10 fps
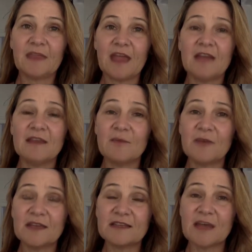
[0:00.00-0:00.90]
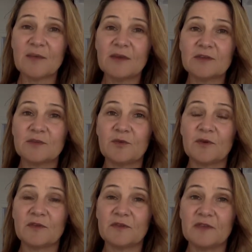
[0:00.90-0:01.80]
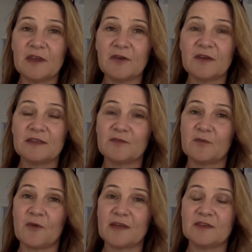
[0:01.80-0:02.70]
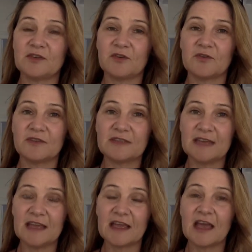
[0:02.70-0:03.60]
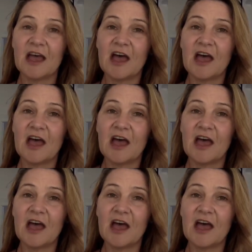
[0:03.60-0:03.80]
And then week 10, we looked more at the theory, different ways to critique